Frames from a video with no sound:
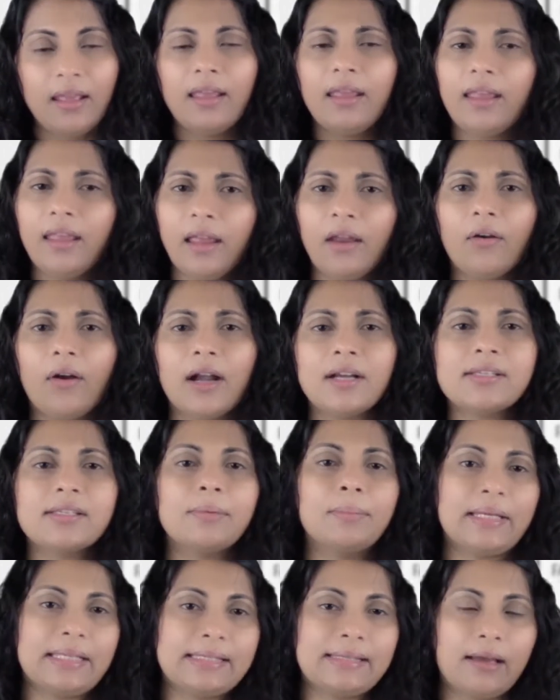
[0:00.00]
Here are
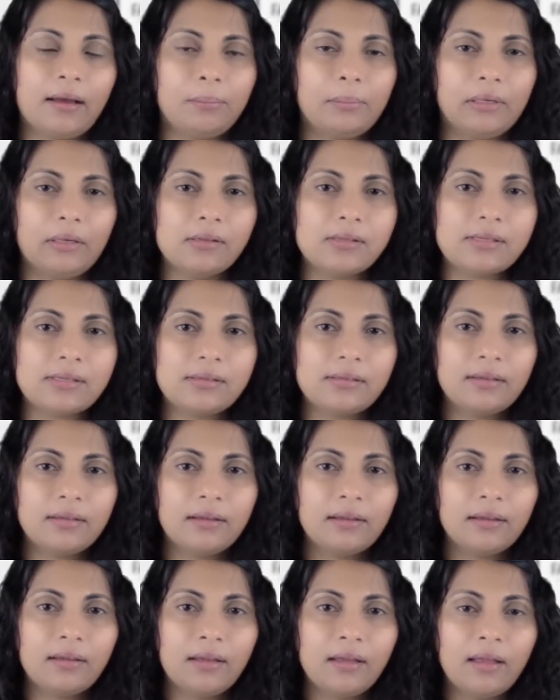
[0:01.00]
some examples.
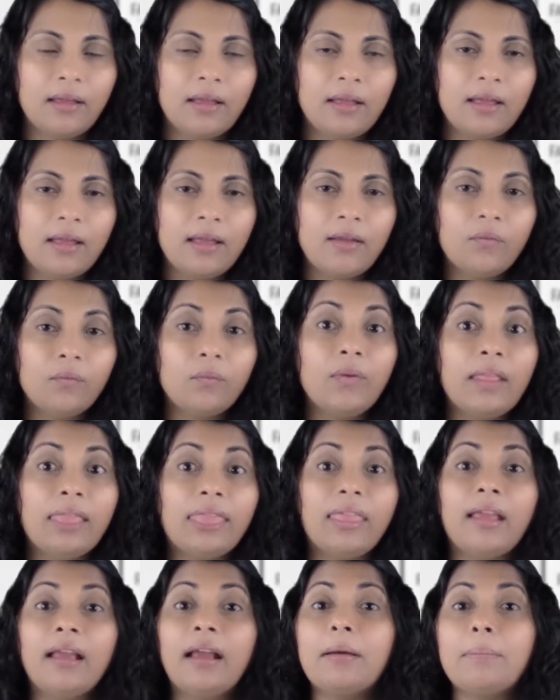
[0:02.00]
We
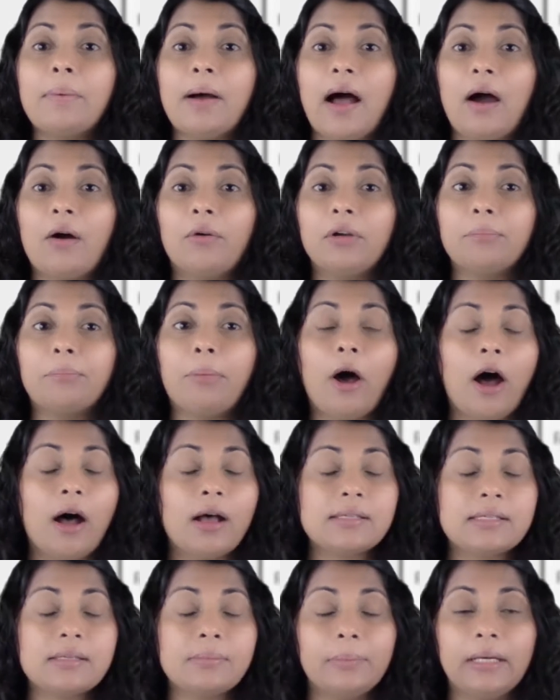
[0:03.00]
think about
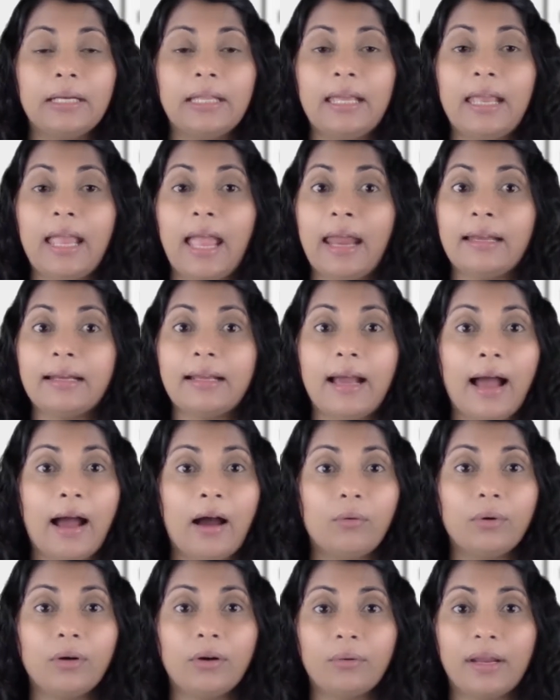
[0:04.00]
possibly
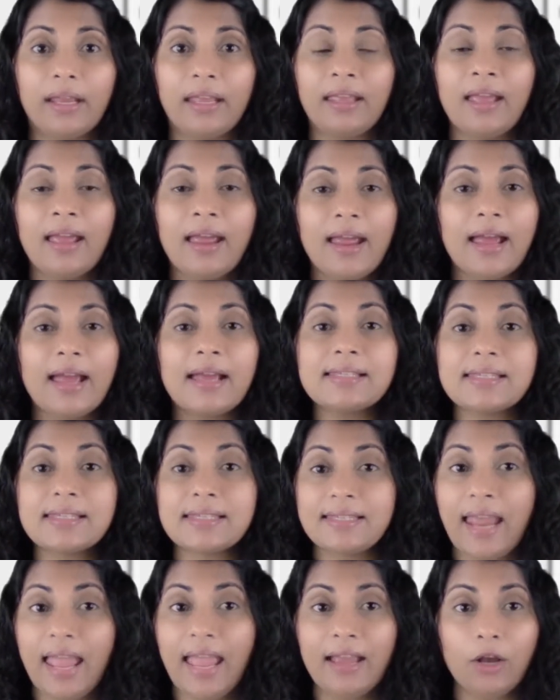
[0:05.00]
encountering a
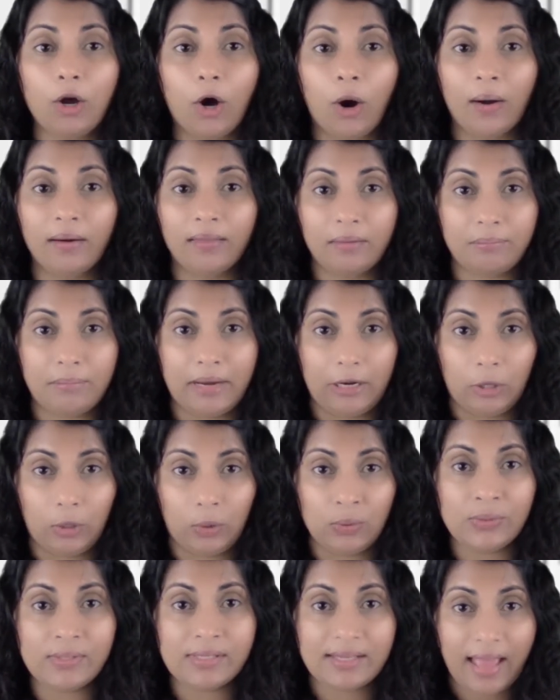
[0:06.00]
snake on the
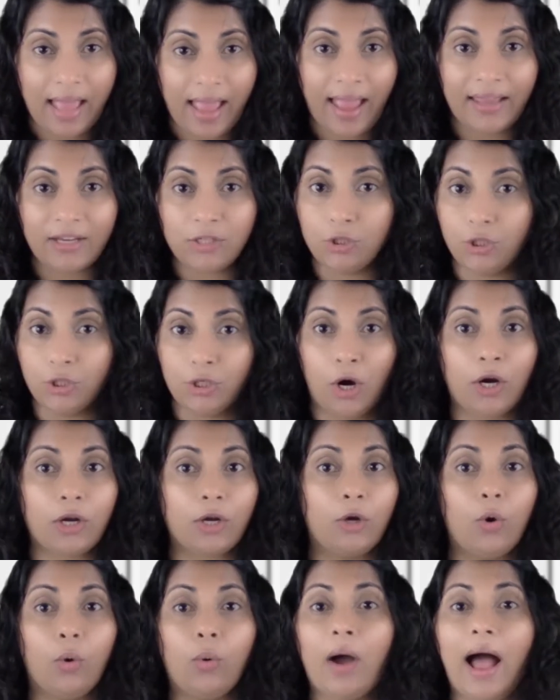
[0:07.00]
meadows and do
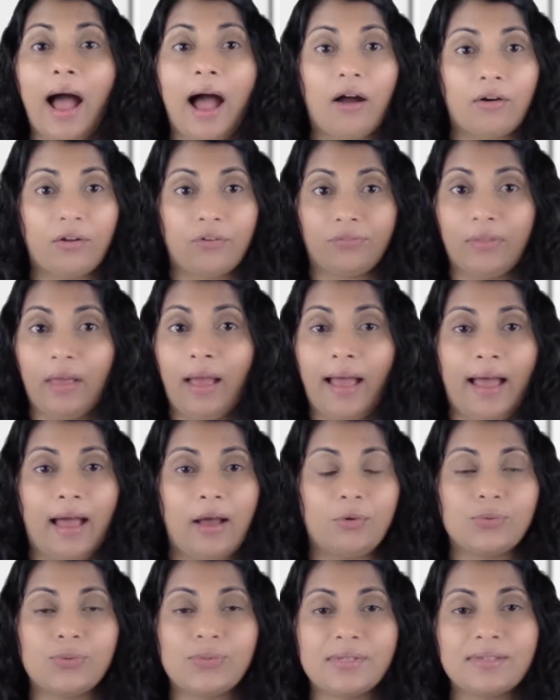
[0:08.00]
not go out of the
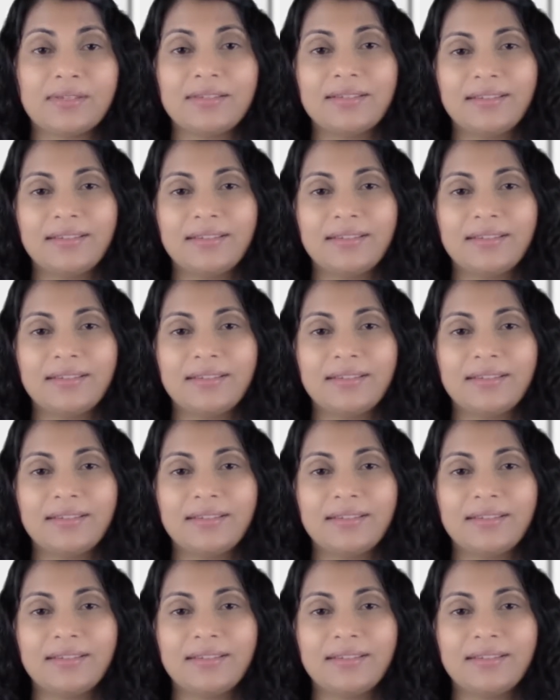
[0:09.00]
house.